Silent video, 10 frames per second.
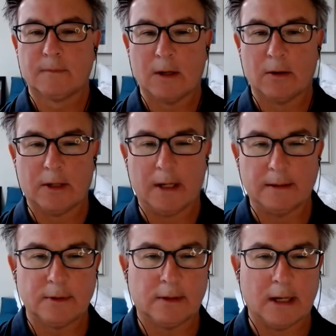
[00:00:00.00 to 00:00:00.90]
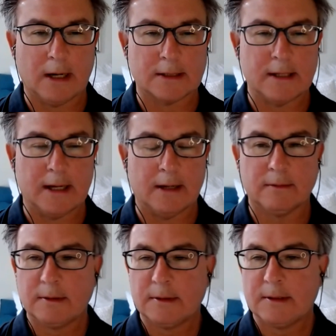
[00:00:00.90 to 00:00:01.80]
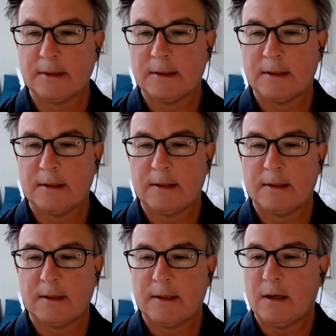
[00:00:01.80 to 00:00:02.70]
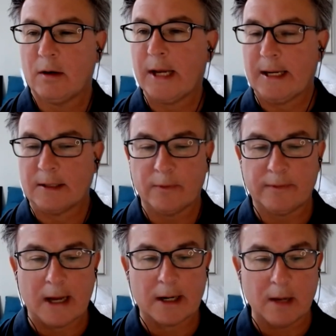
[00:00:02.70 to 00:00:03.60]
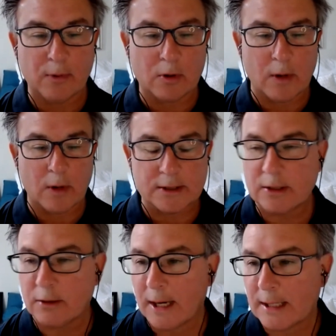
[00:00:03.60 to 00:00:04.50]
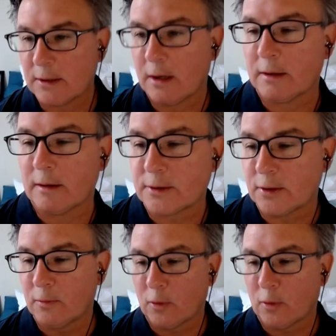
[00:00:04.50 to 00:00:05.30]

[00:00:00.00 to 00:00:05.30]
Okay, you got us now. Okay, we've got a couple of questions. You guys all are Zoom